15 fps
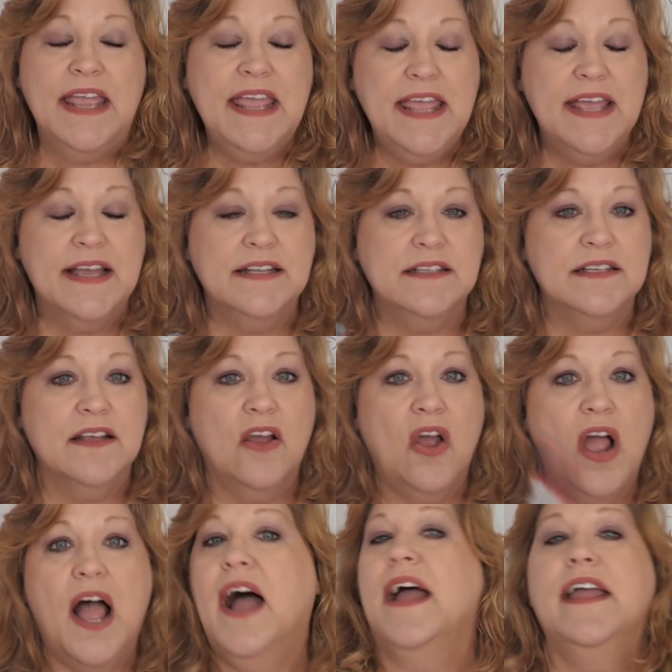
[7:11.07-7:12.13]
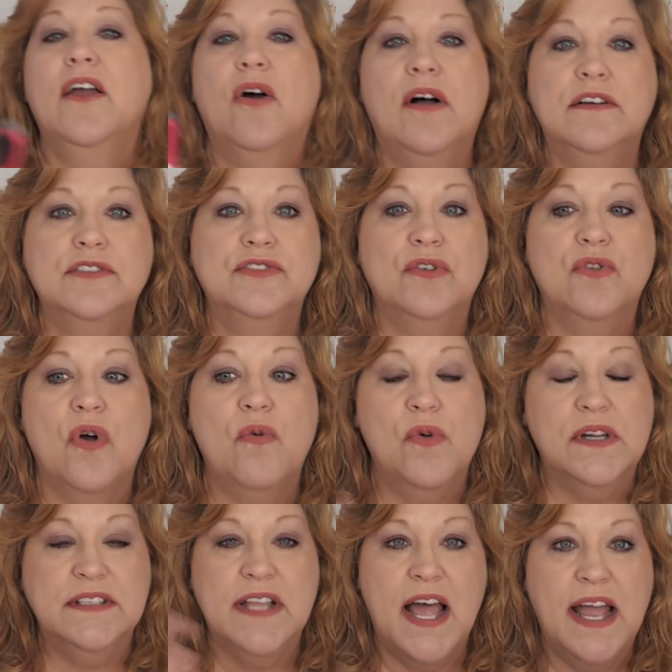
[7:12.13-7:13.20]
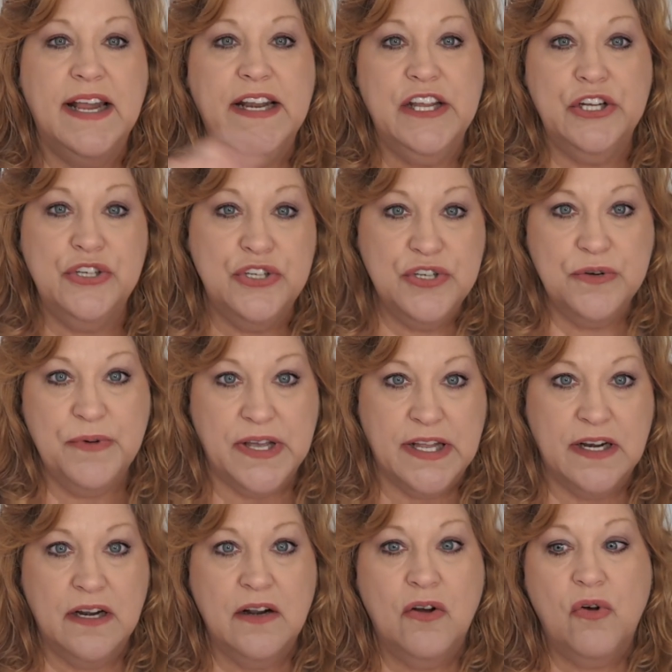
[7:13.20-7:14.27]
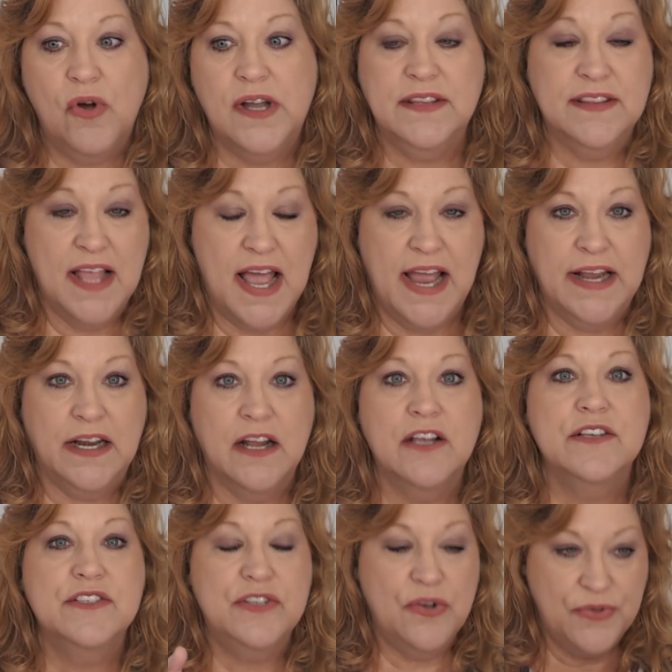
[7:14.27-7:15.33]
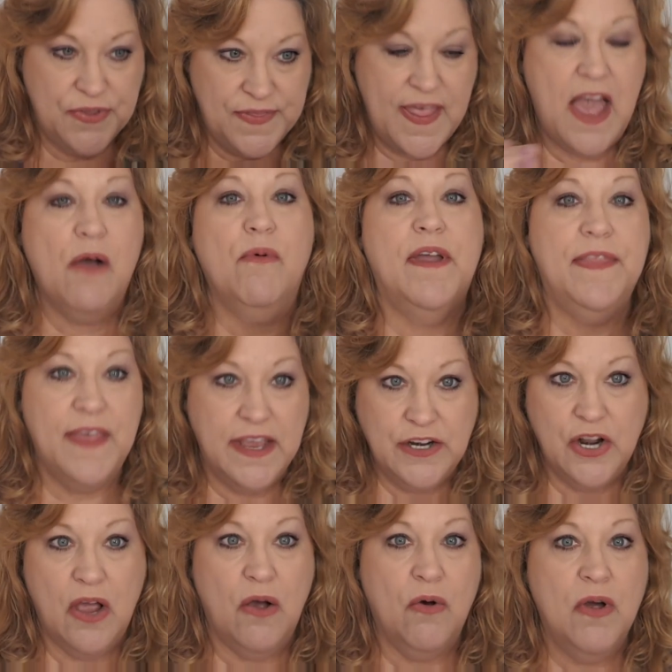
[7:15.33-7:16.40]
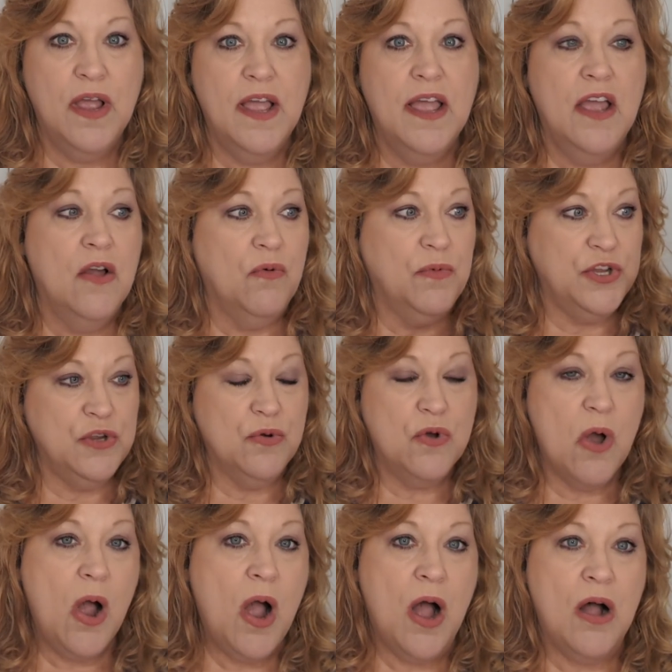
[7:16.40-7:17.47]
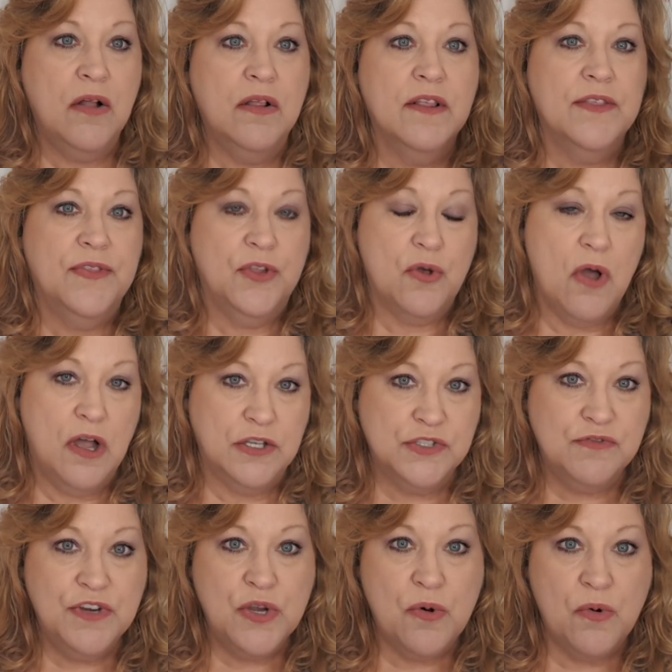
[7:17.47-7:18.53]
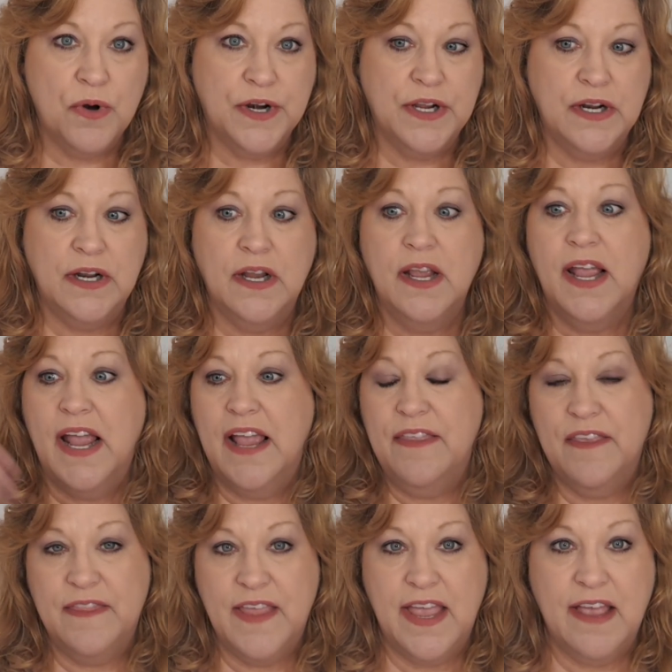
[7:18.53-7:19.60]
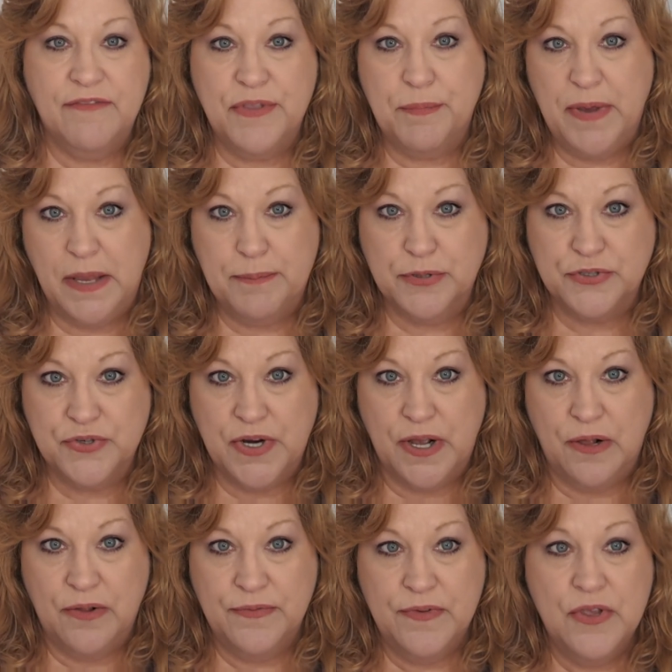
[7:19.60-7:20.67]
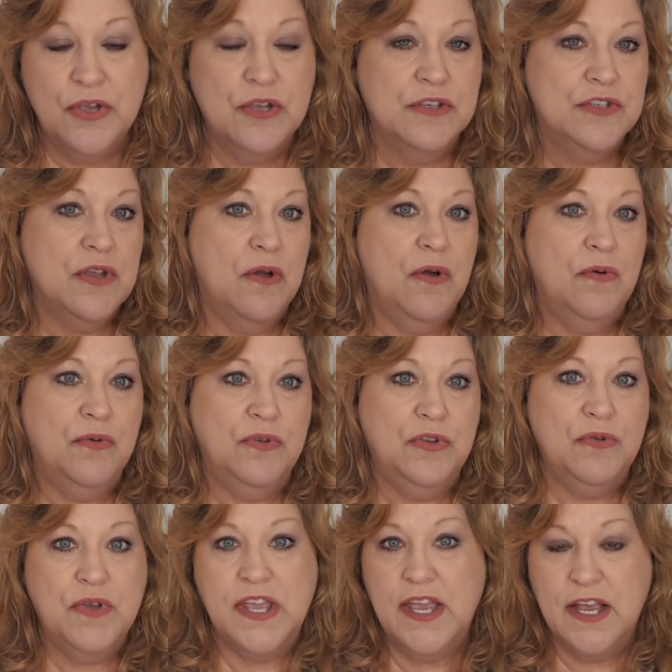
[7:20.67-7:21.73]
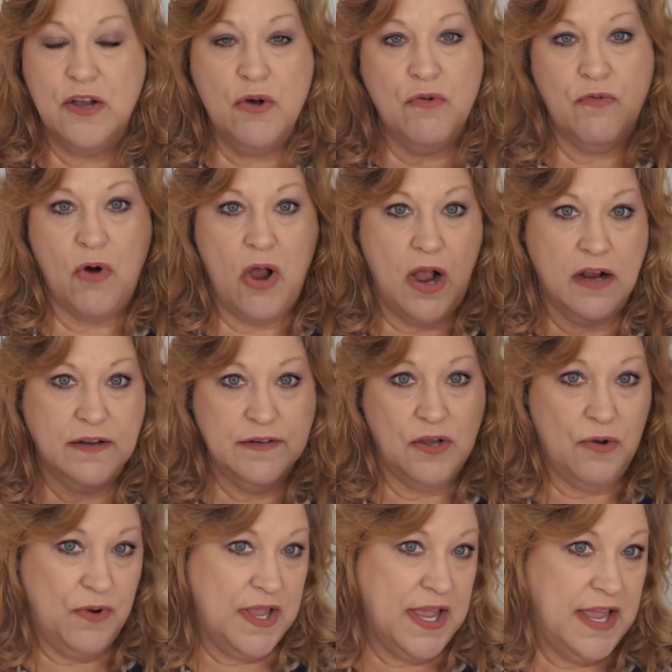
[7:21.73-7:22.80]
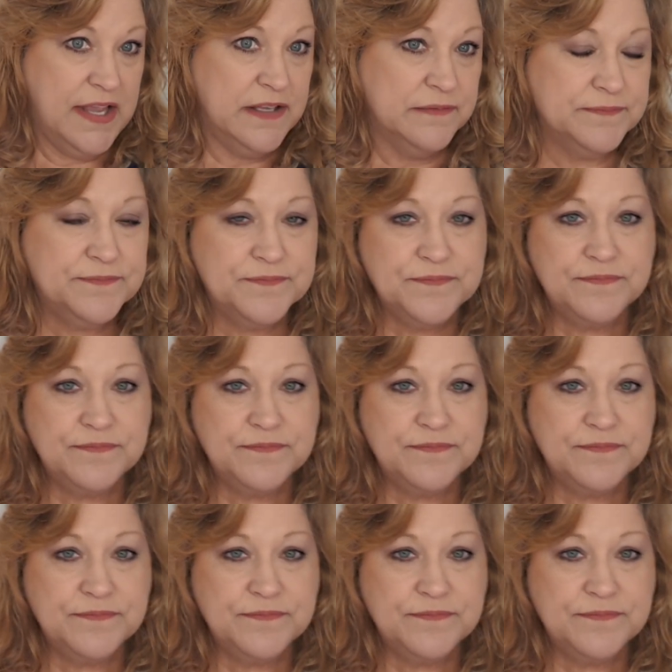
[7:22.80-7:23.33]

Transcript: And I also go online and do it online. So then that way they know. When you call, the call's recorded and then they have the paper trail. So you can't go wrong, okay?